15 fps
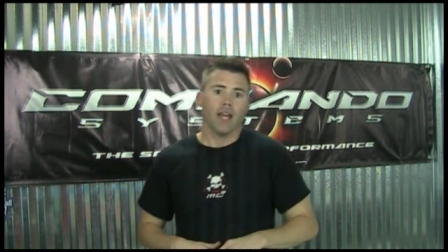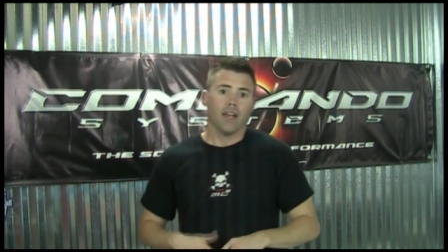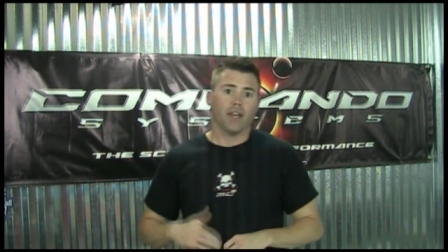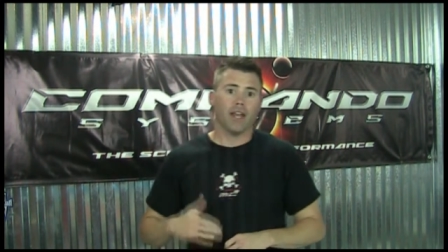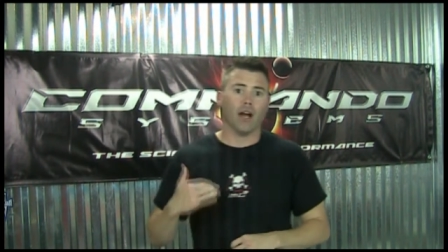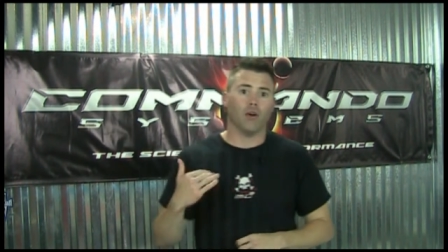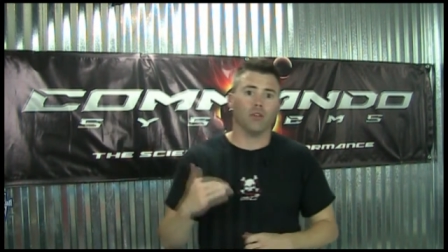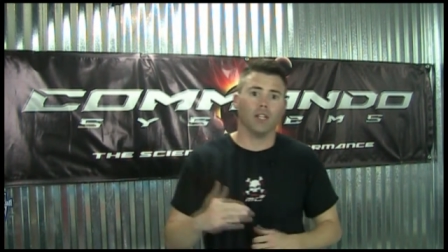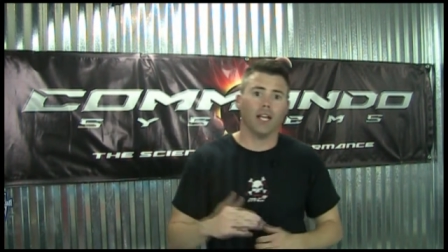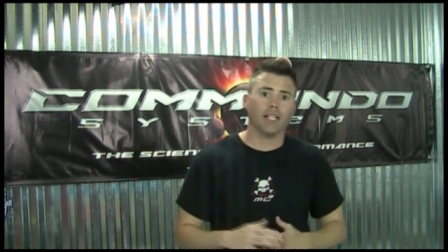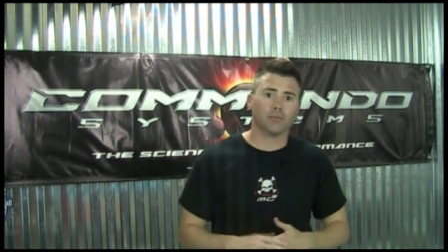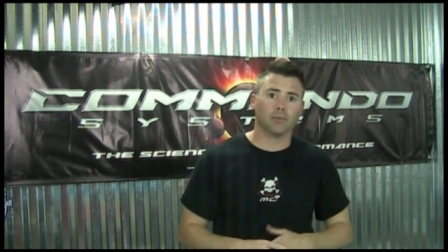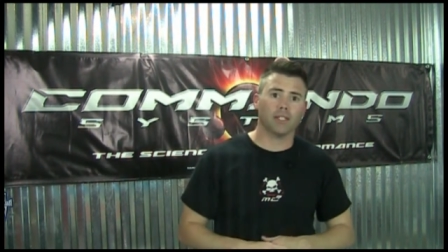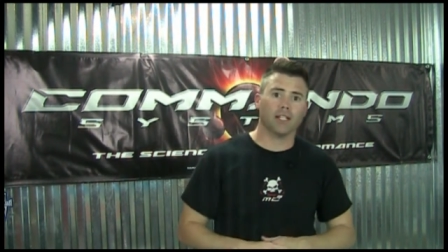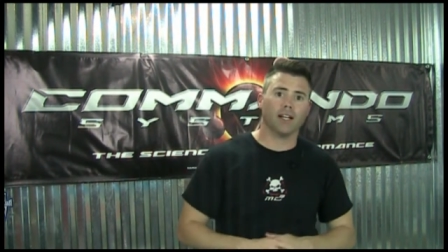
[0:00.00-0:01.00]
Now,
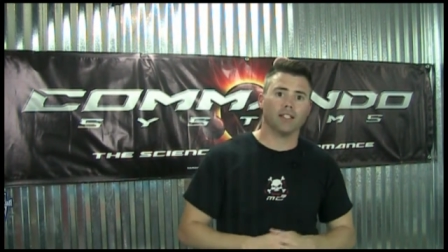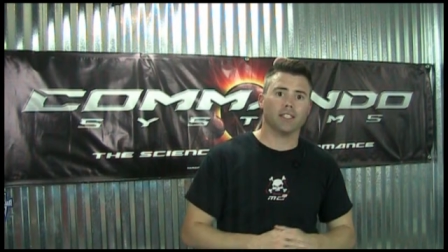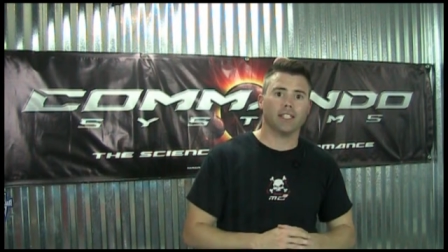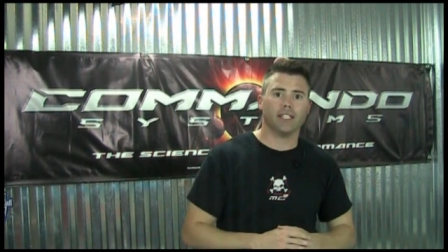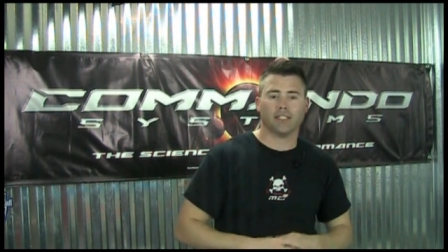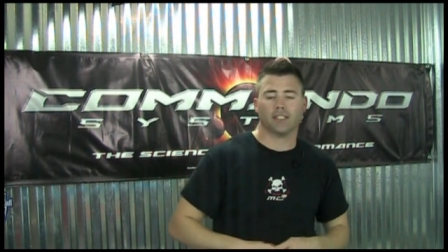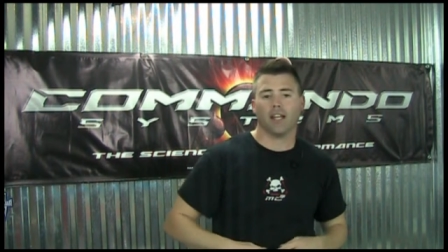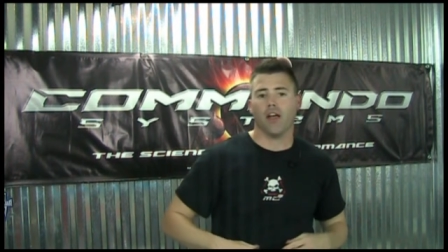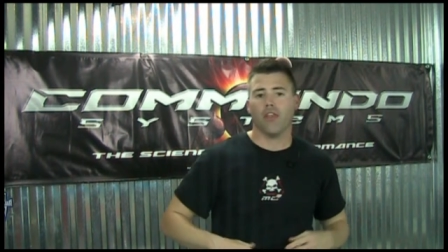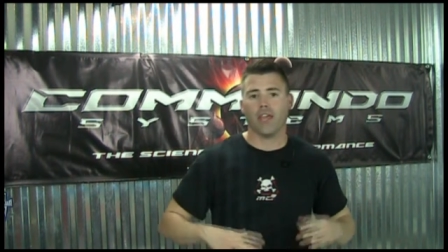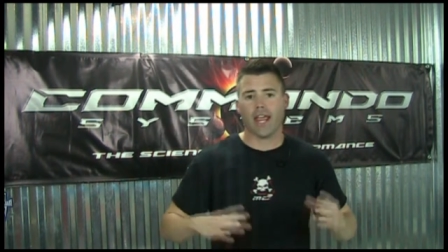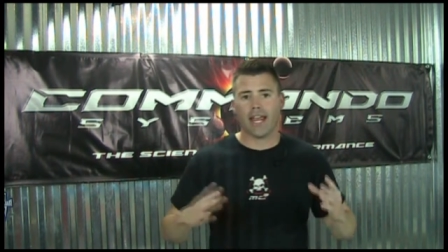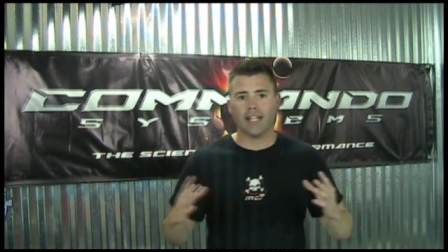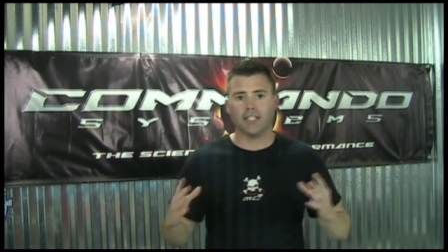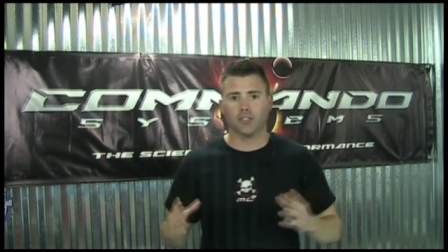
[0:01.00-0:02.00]
last but not least,
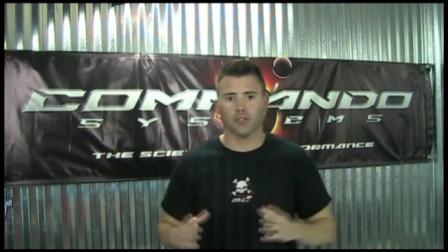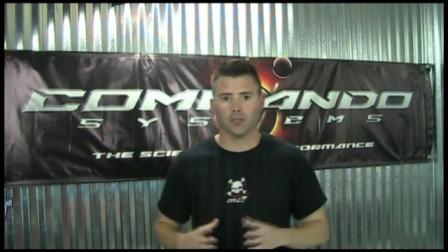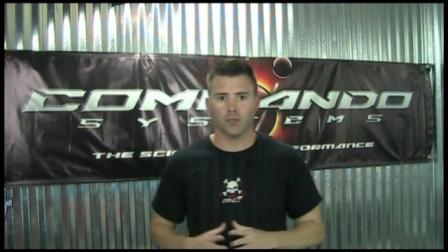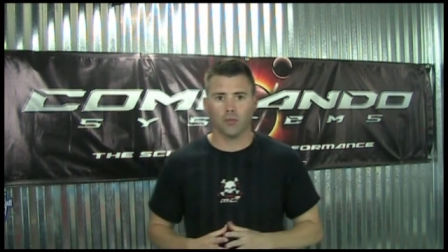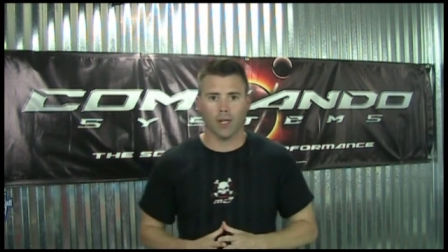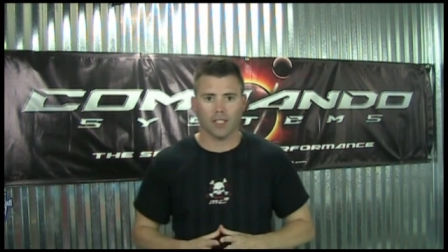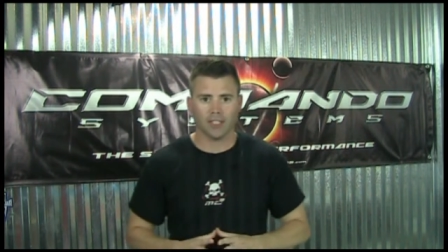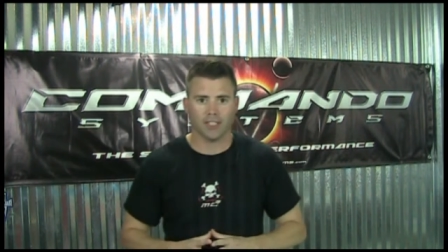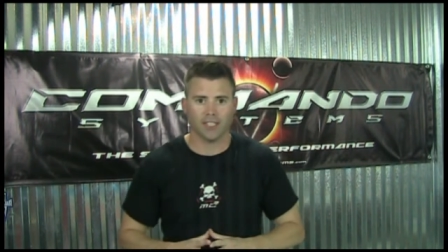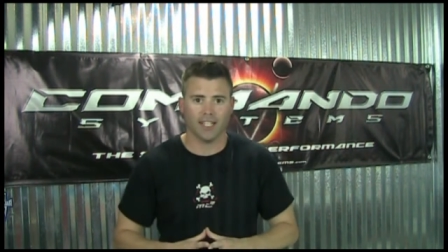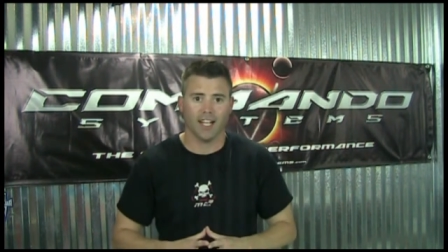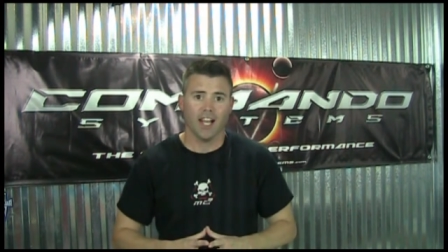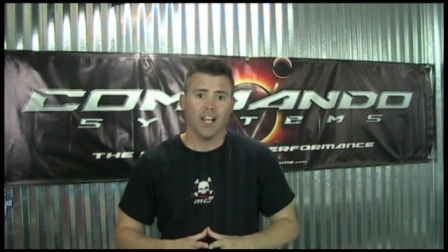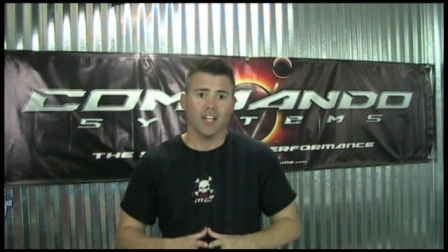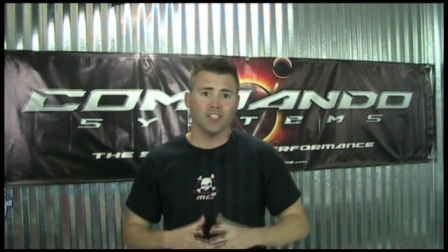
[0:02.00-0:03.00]
the age-old question,
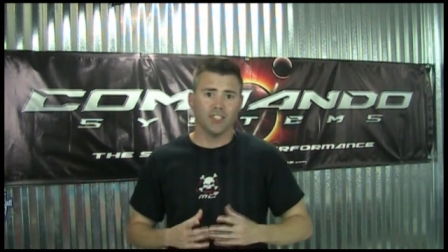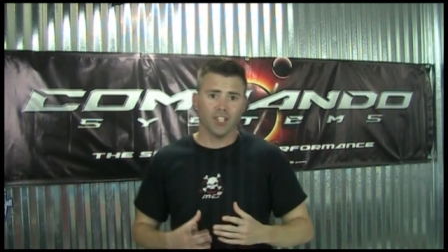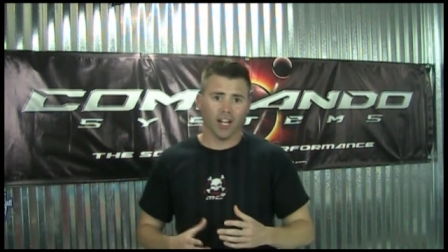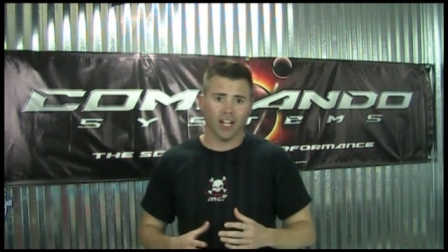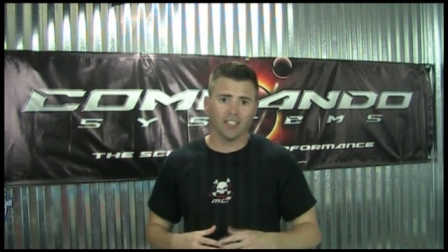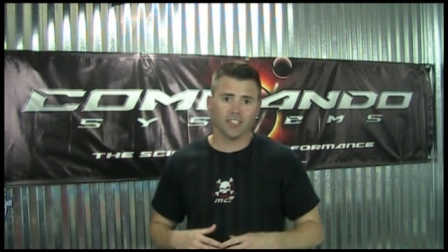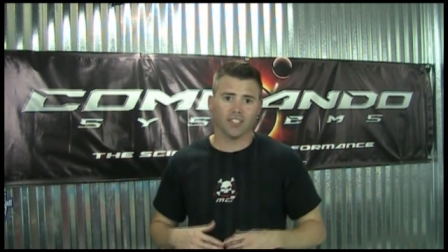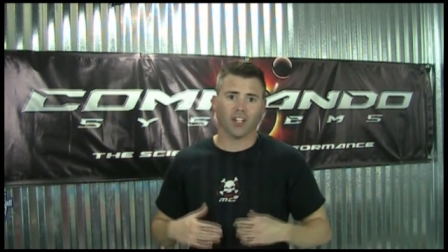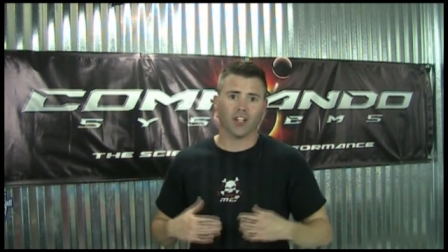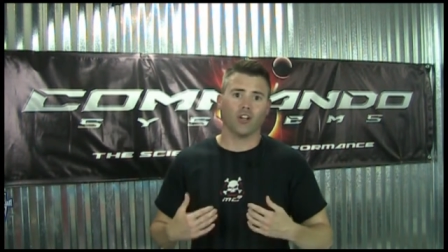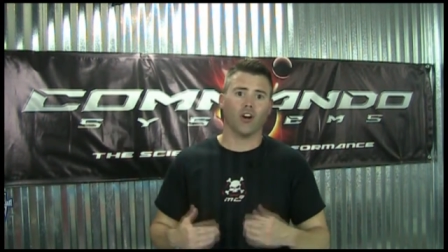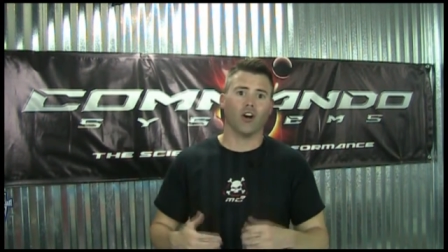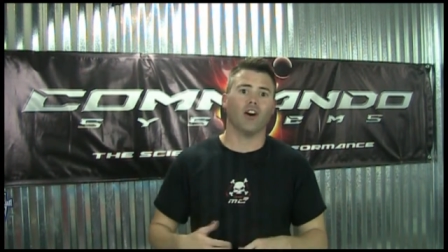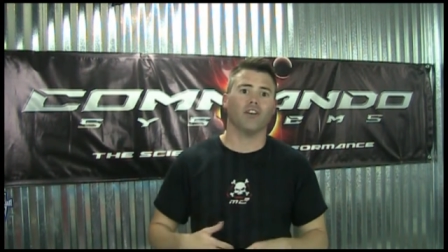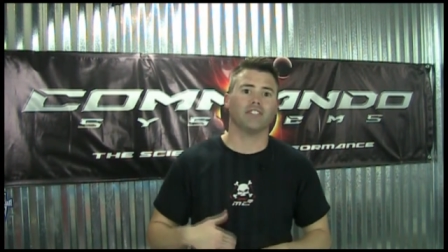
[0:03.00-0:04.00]
does
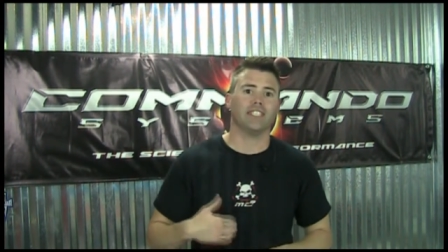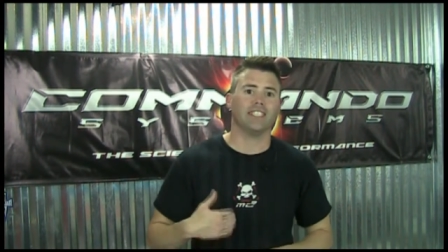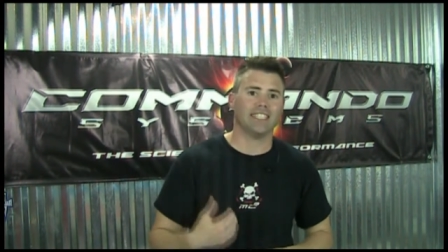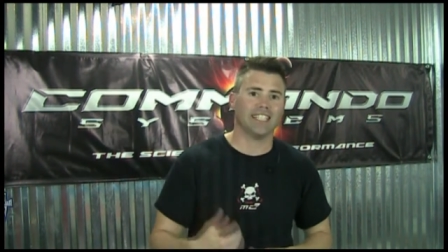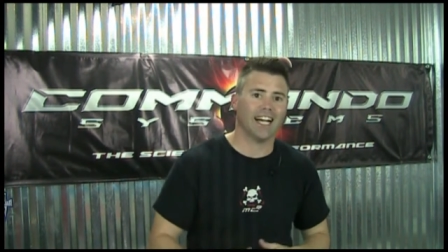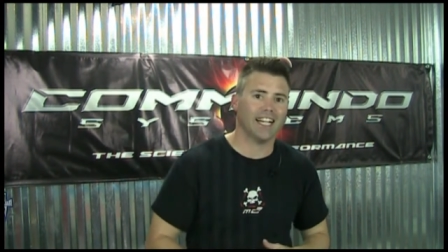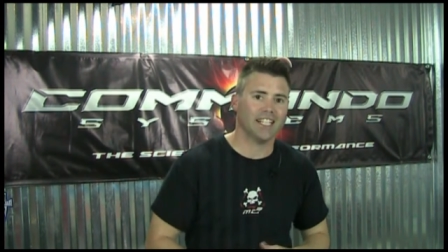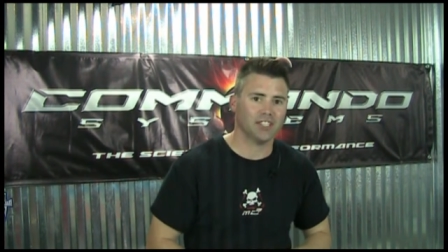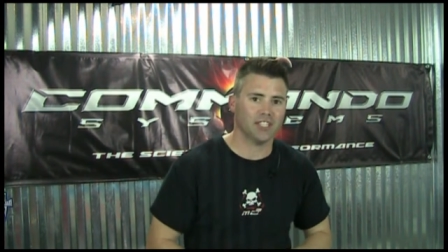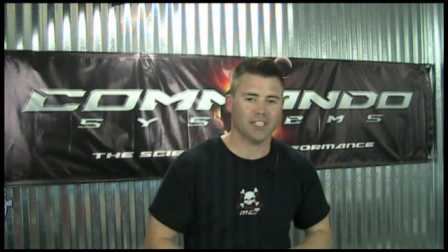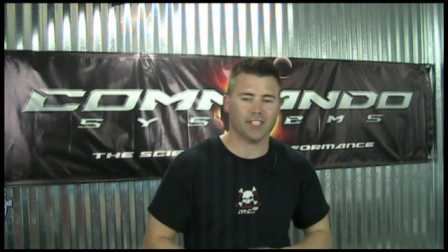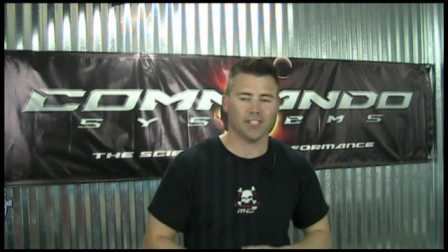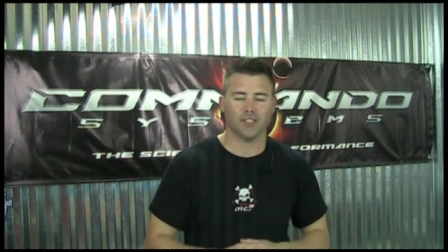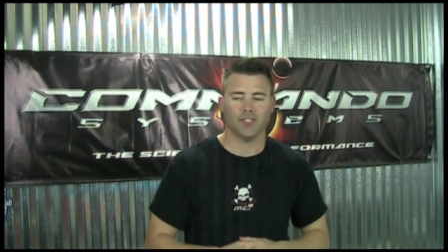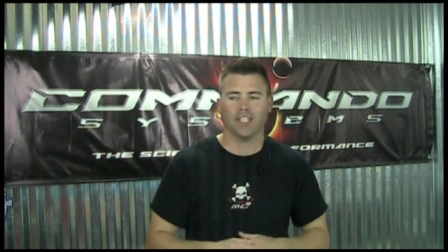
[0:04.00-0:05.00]
coffee
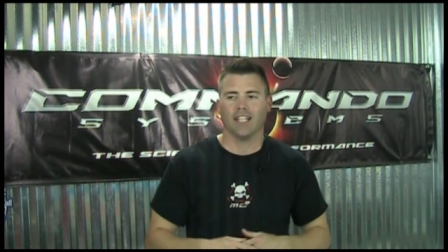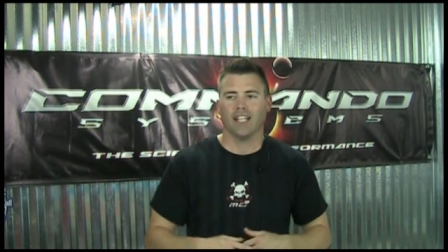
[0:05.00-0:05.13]
dehydrate you?